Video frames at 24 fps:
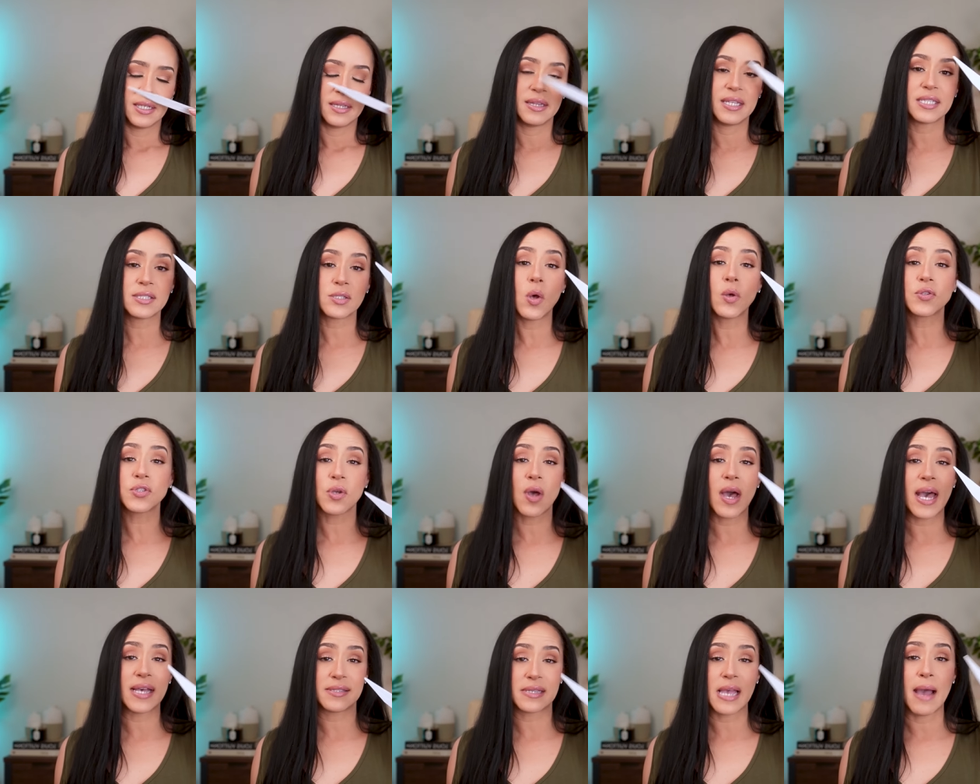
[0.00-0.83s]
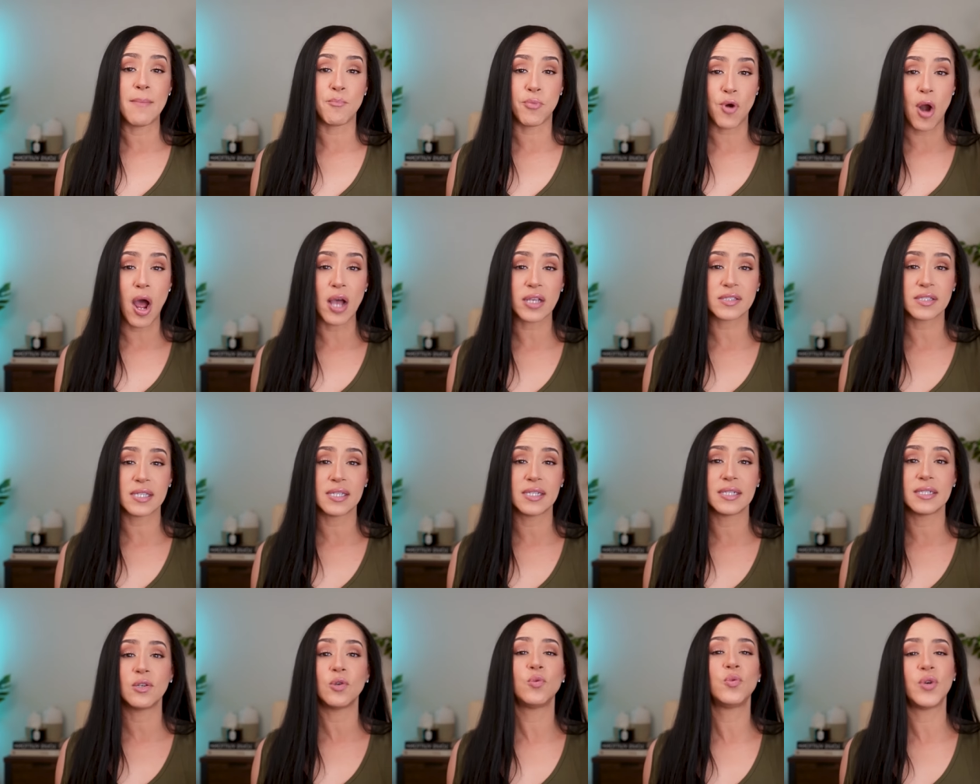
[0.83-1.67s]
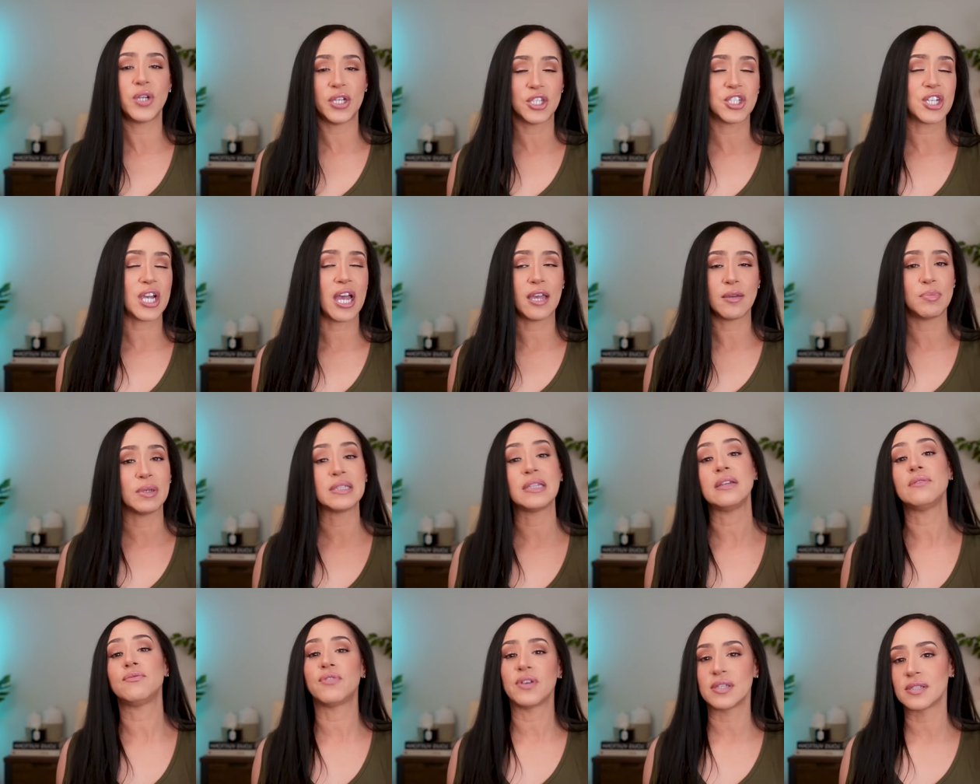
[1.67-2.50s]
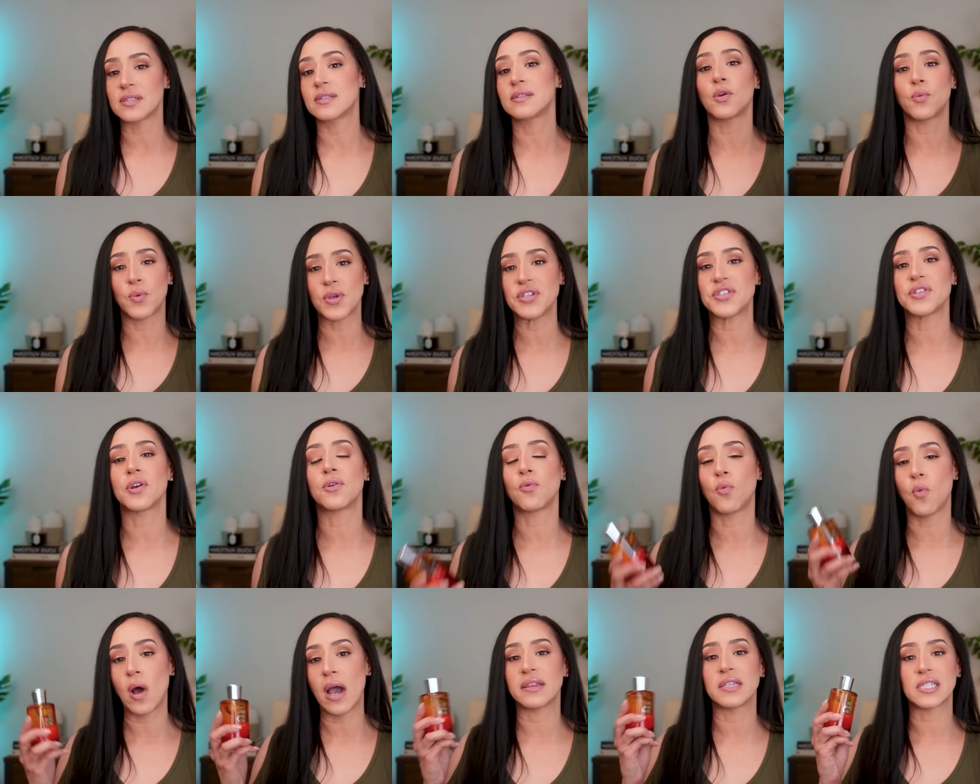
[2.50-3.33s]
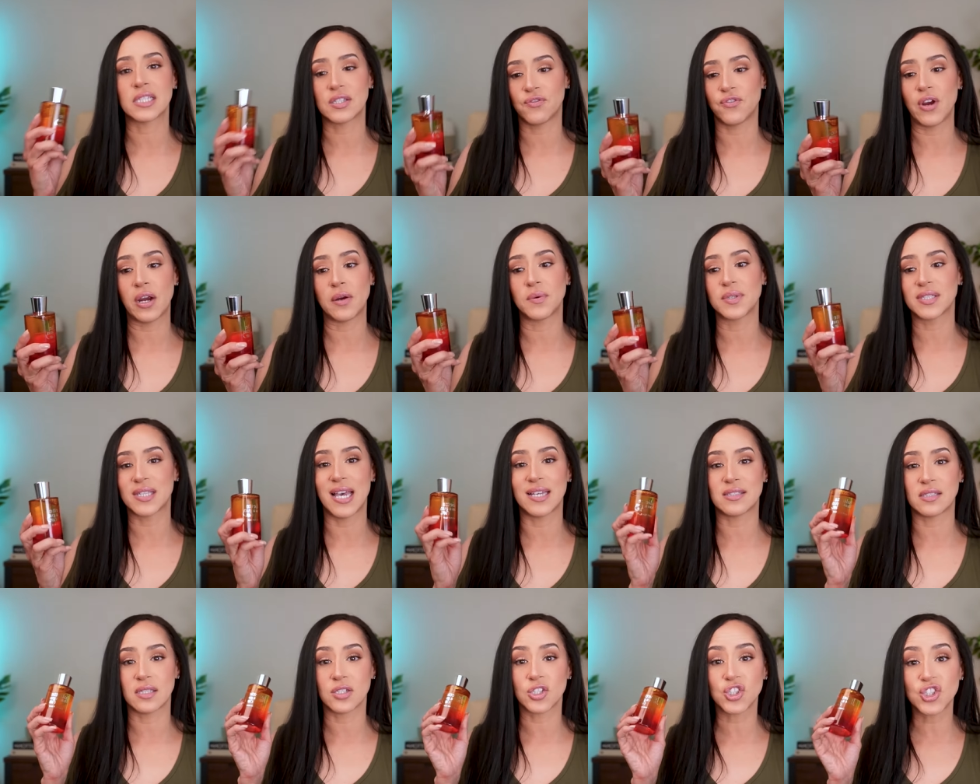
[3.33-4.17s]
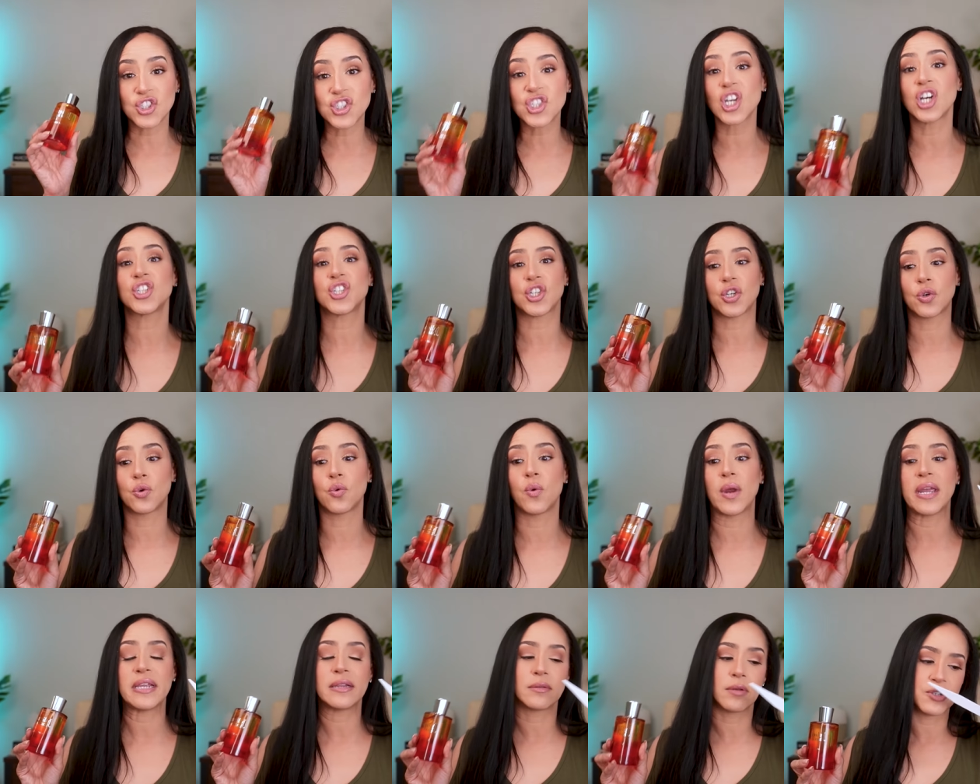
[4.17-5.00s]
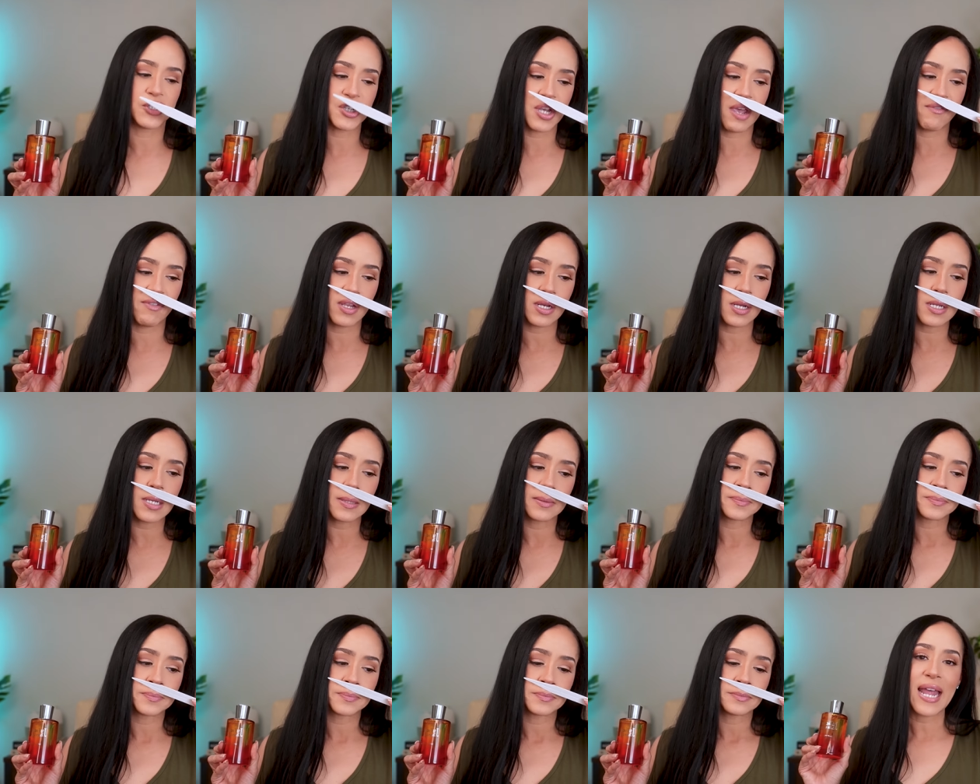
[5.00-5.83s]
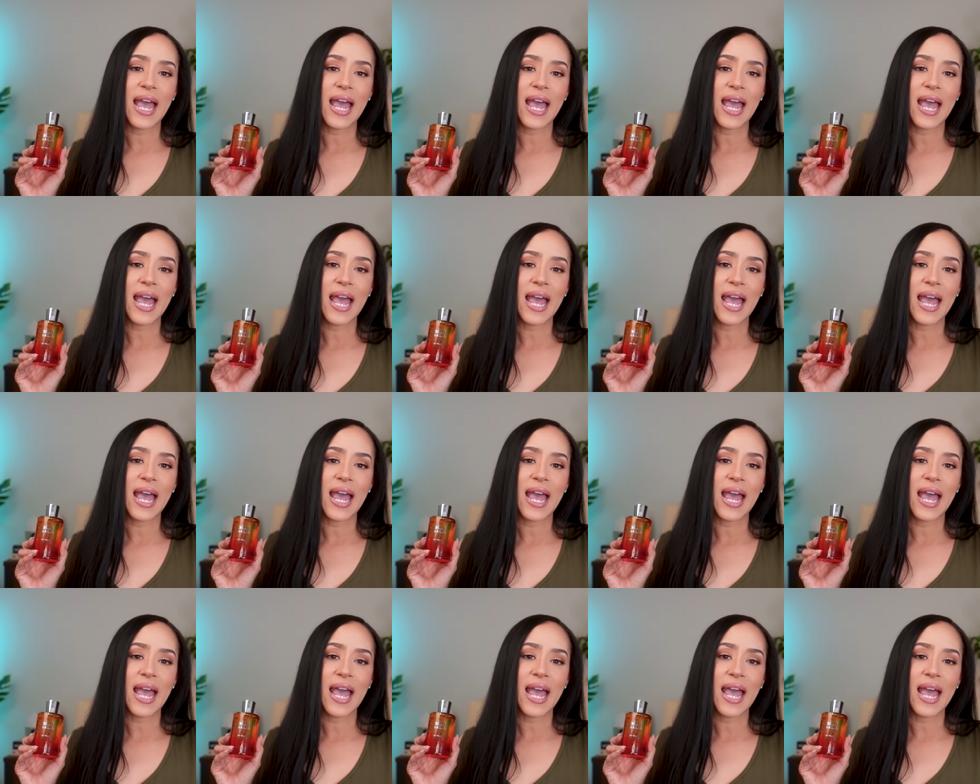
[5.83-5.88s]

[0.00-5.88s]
this also has ambroxan which i believe is the reason why this fragrance has such great longevity